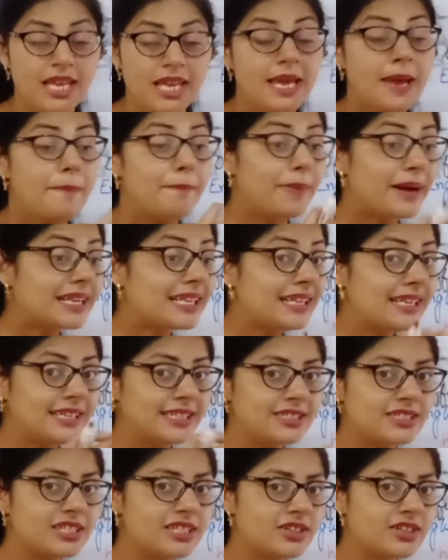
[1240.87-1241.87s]
But
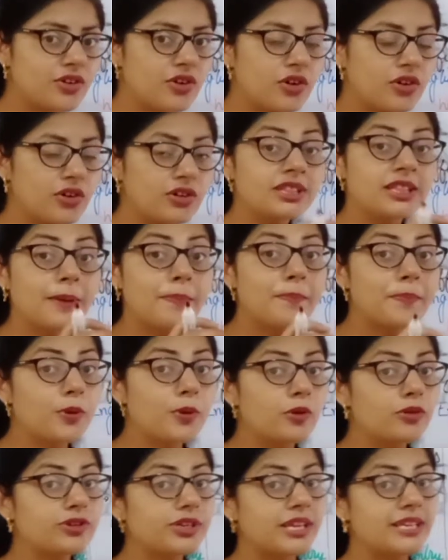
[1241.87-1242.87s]
later on, the
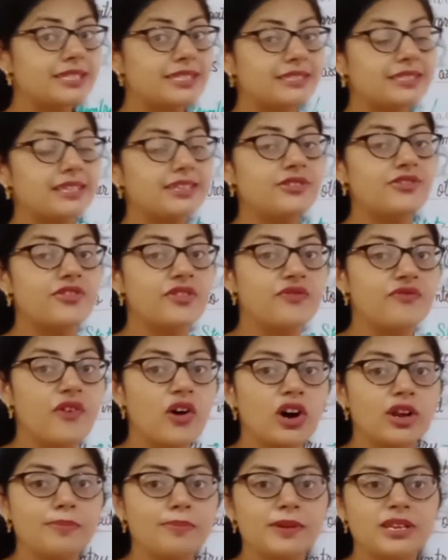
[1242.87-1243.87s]
Protestant
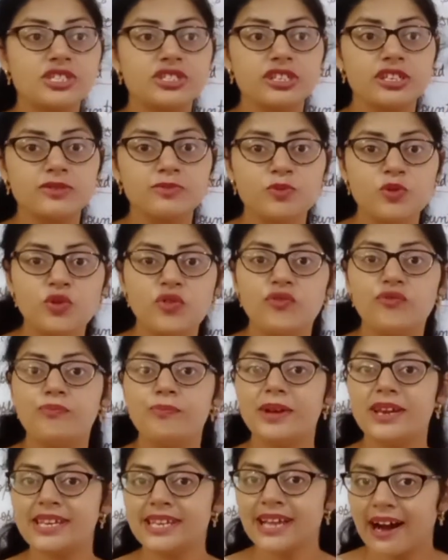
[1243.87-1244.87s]
Reformation
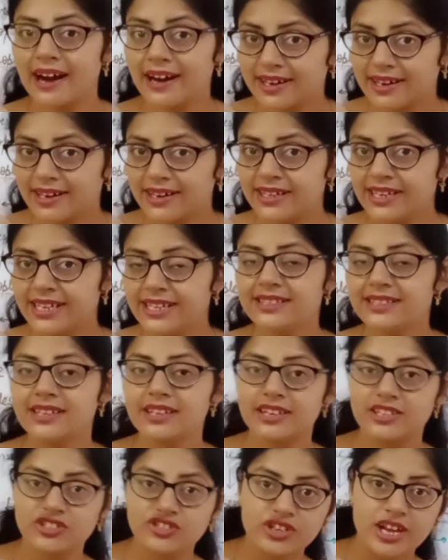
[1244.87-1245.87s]
movement occurred in
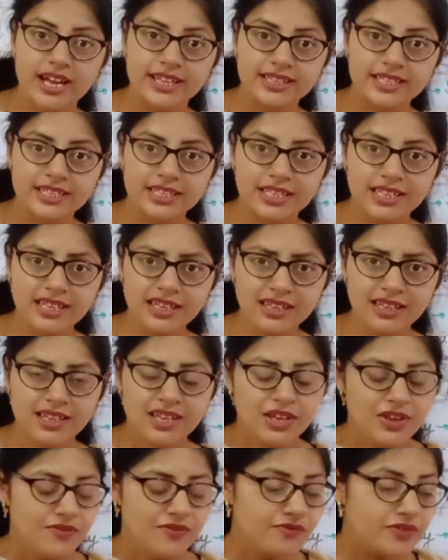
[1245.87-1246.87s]
Christianity,
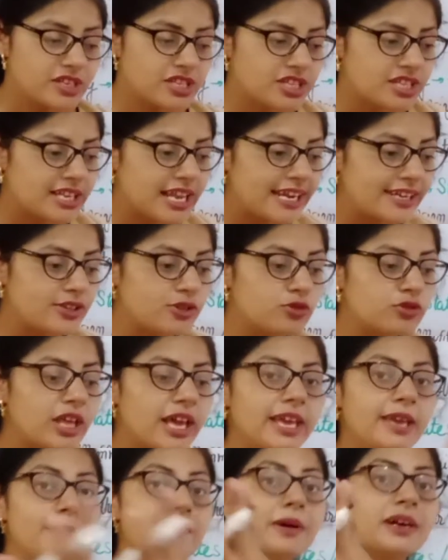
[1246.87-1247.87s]
which led to
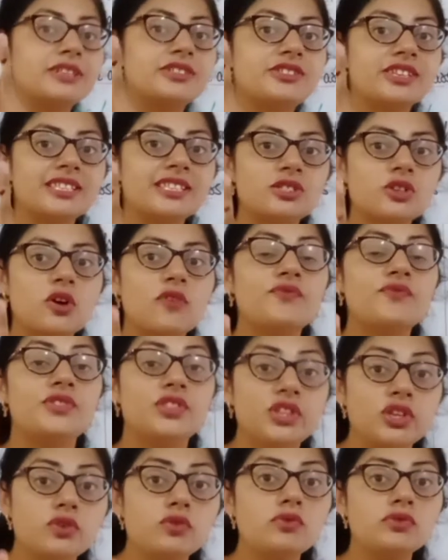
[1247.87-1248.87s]
the emergence of
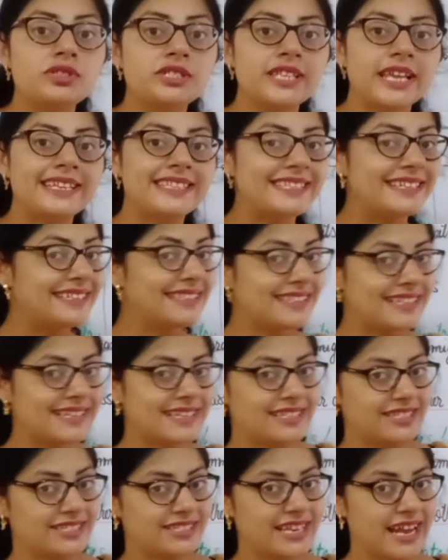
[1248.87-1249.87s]
new sect in
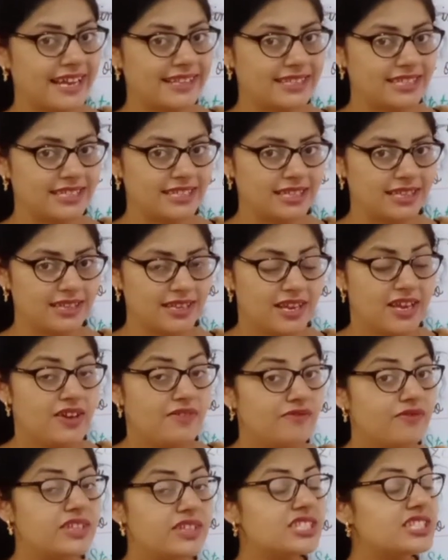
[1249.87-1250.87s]
Christianity,
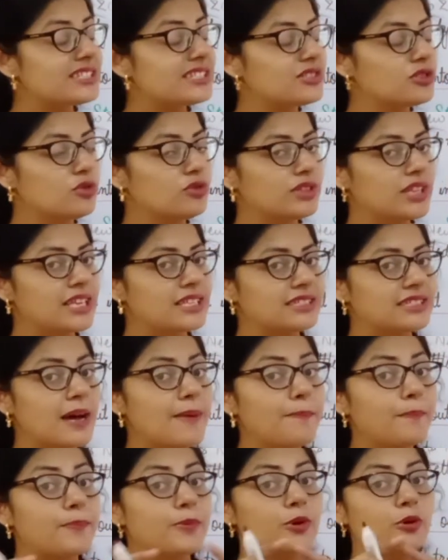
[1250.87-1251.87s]
which is known as the
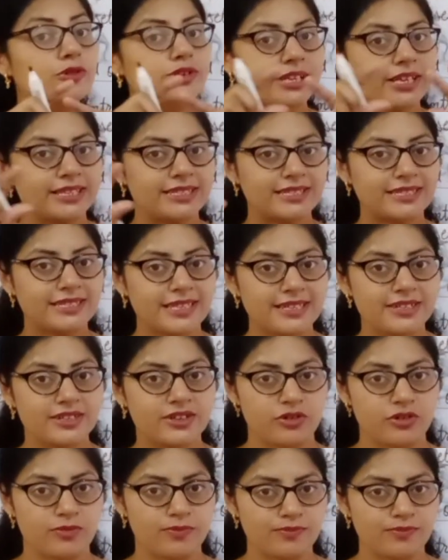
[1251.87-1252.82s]
Protestant group.